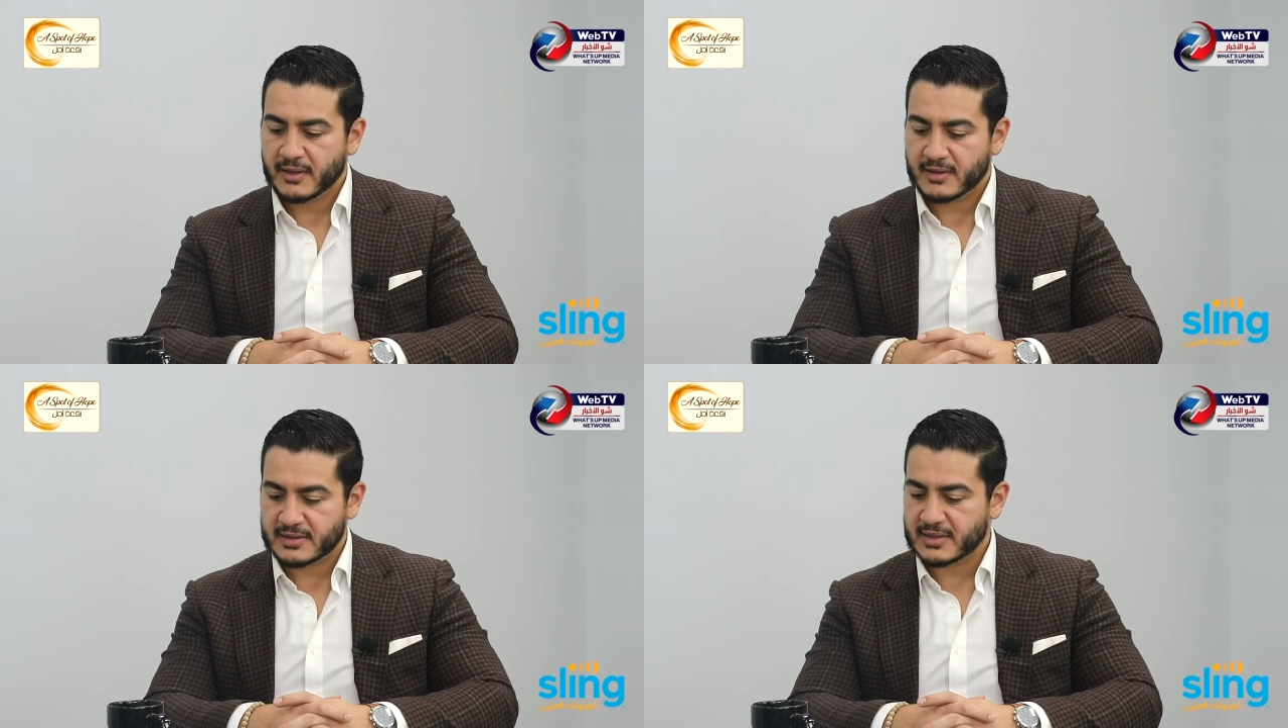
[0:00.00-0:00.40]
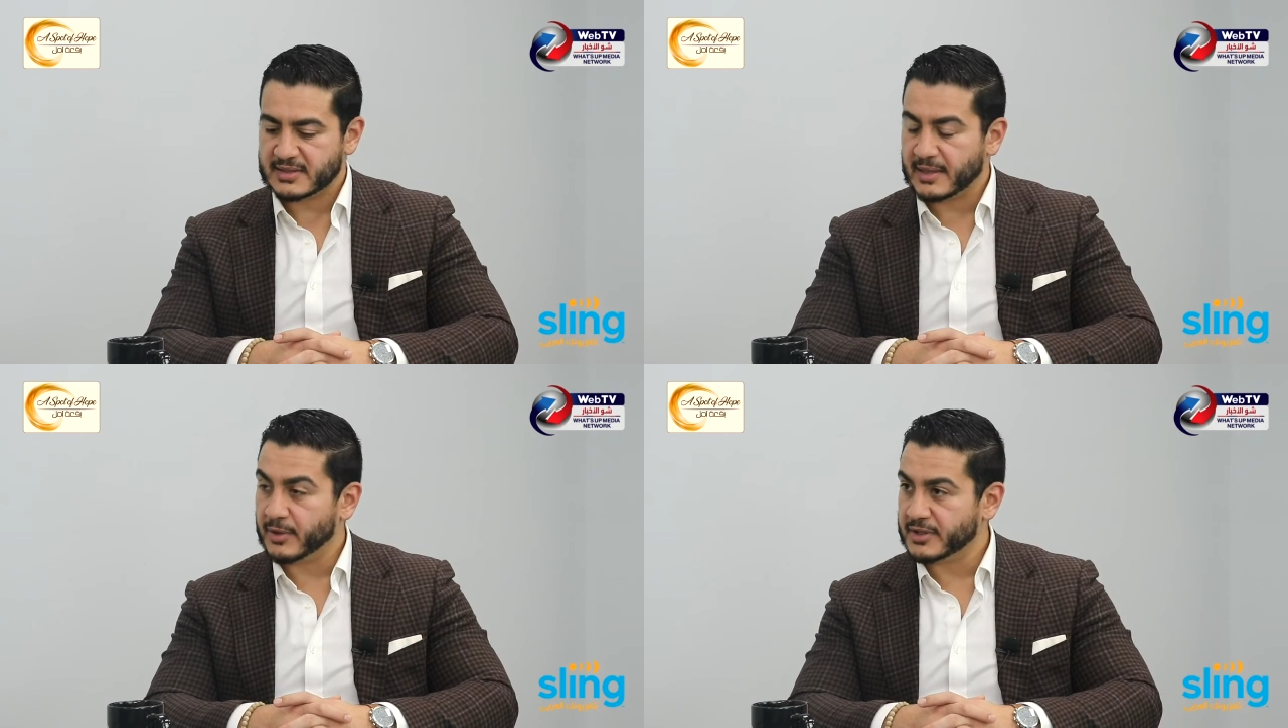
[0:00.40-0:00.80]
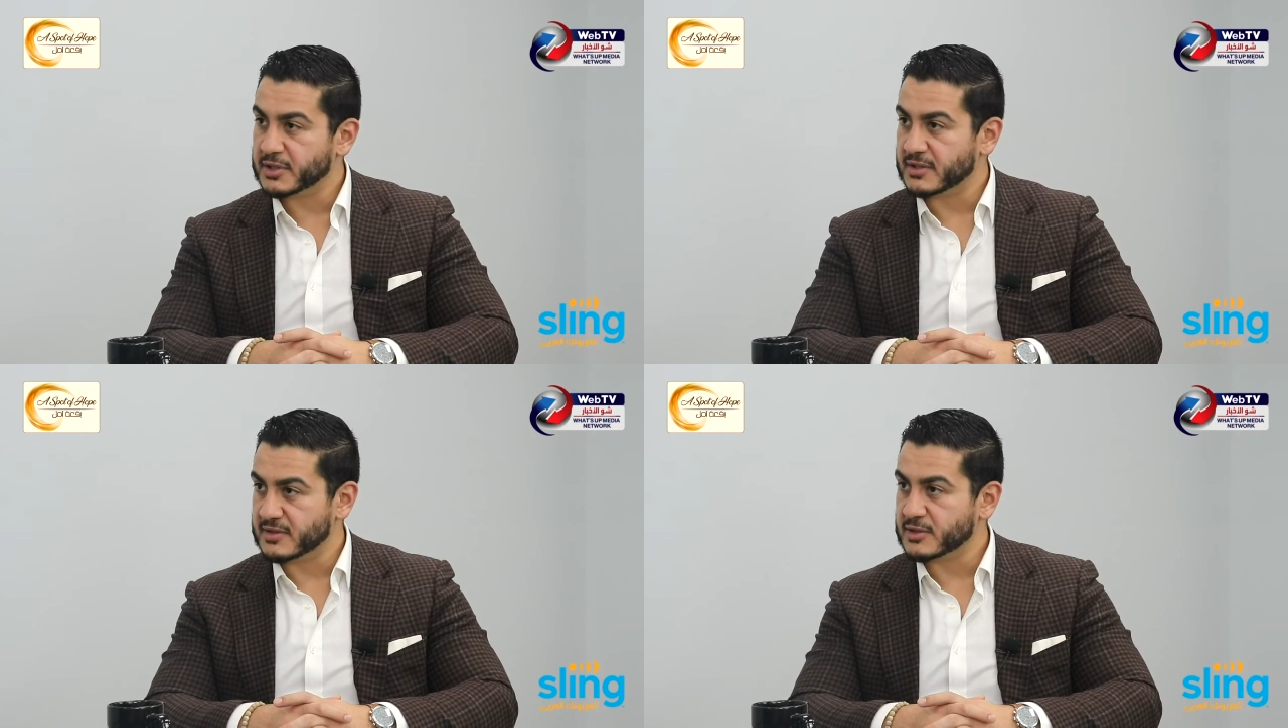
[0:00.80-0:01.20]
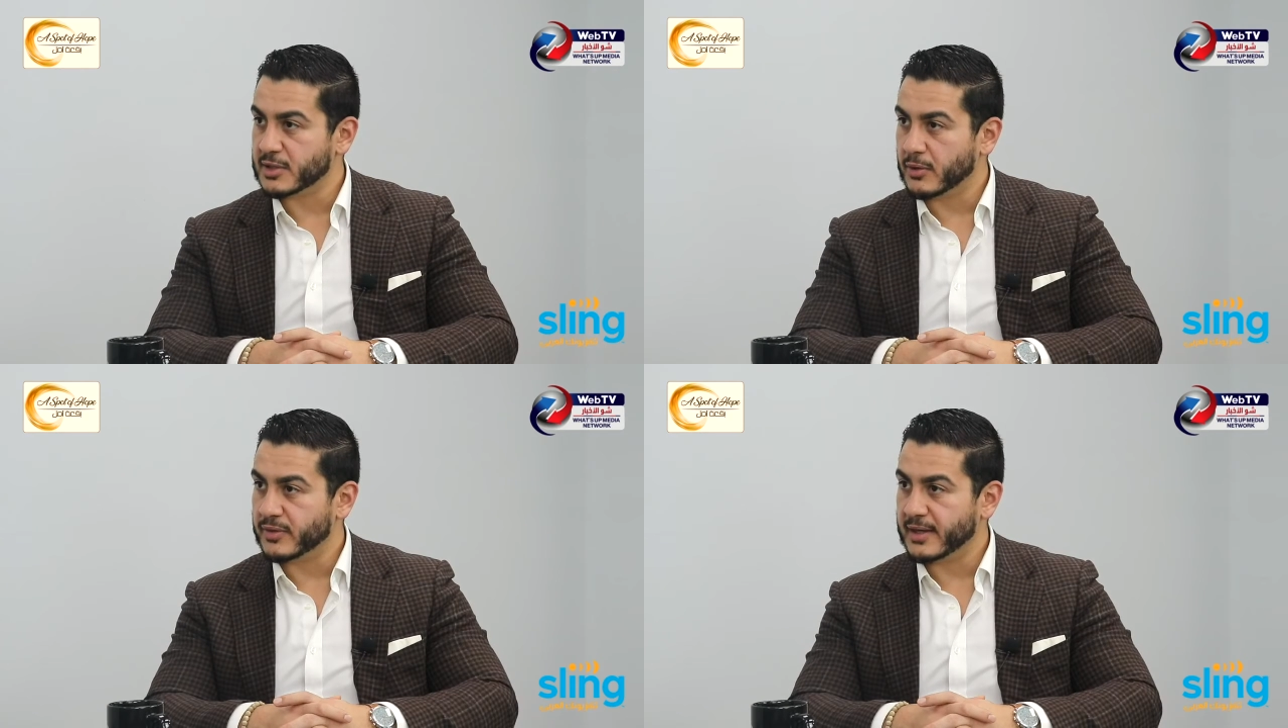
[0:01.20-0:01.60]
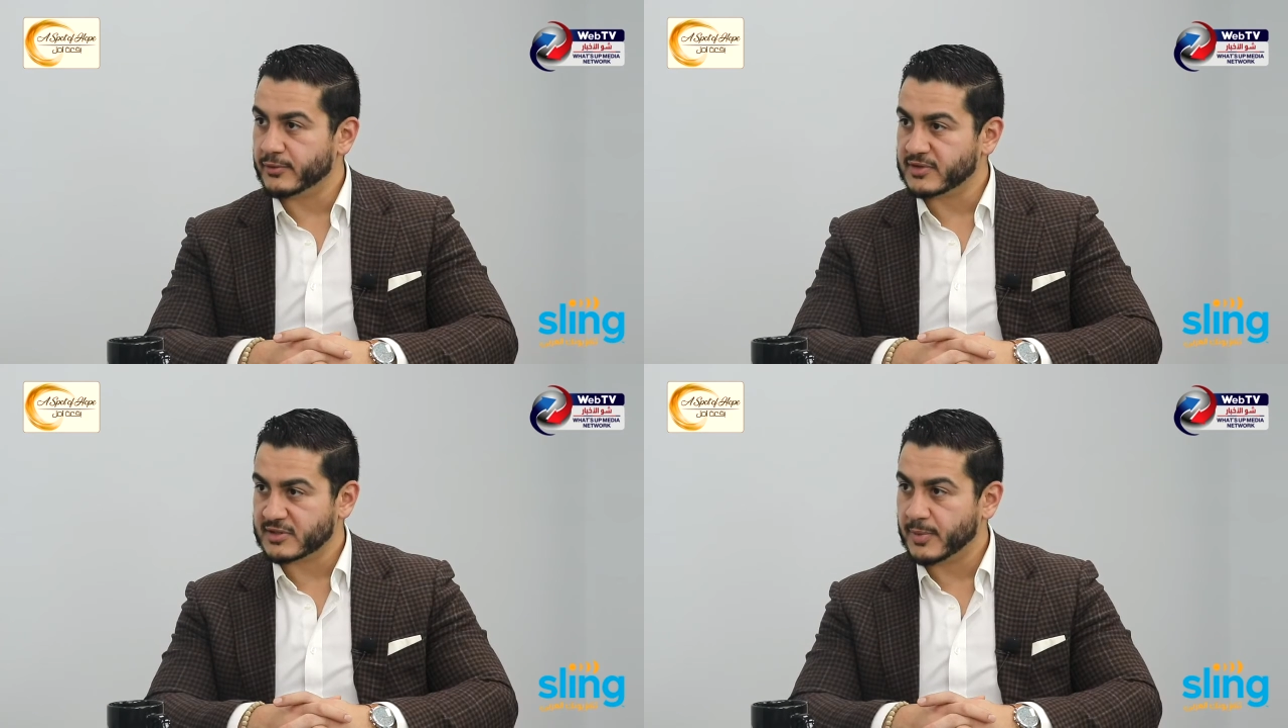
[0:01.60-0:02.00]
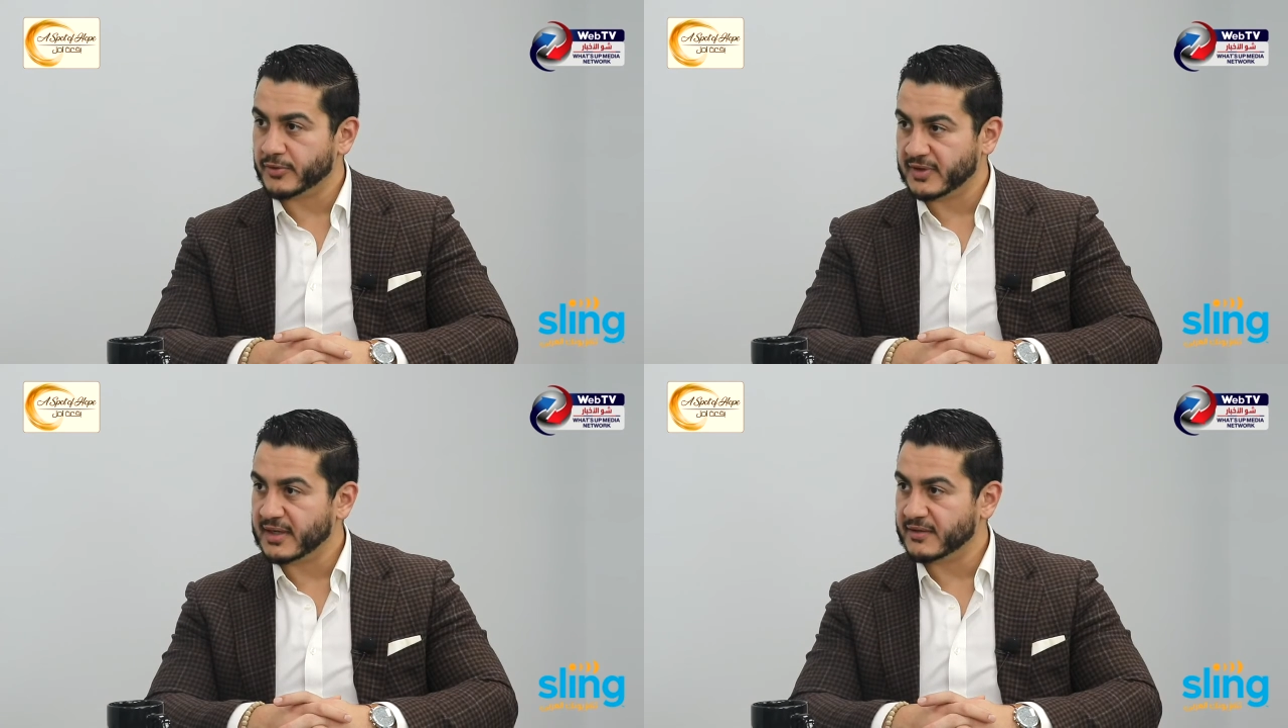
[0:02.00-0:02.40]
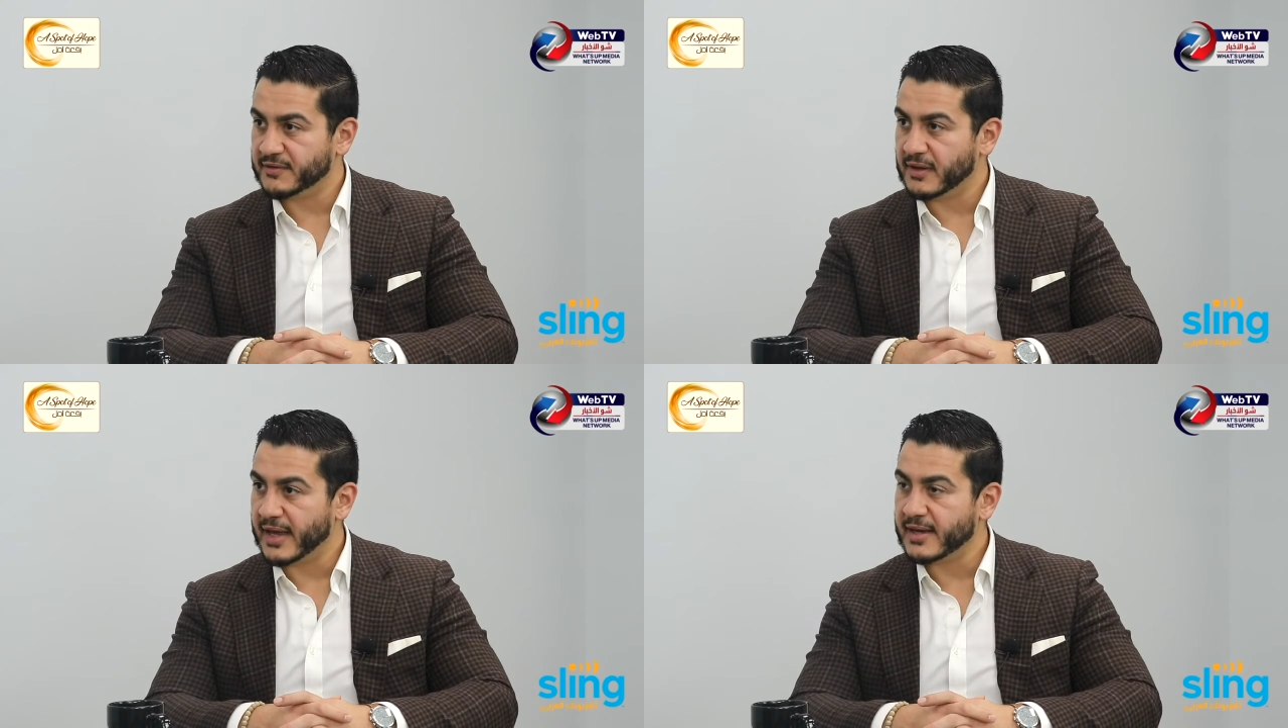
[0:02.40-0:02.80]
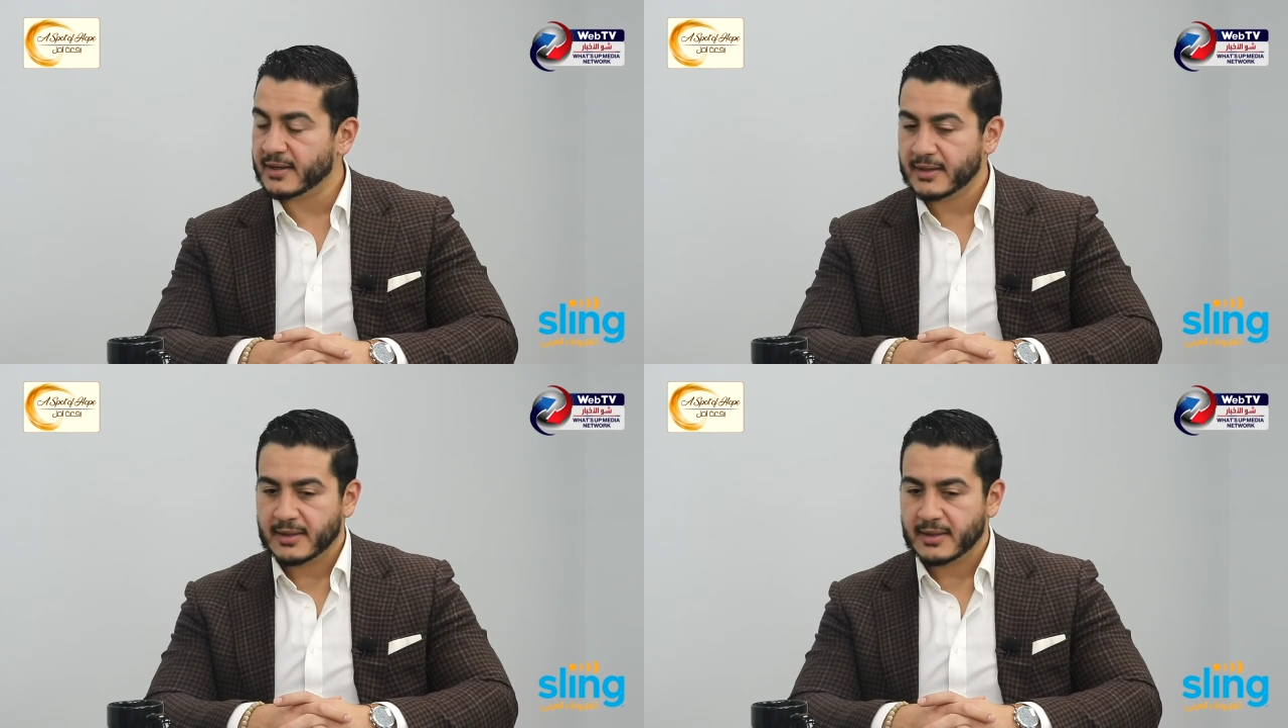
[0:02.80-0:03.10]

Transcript: the city's demolitions and showed that it was exposing kids to lead,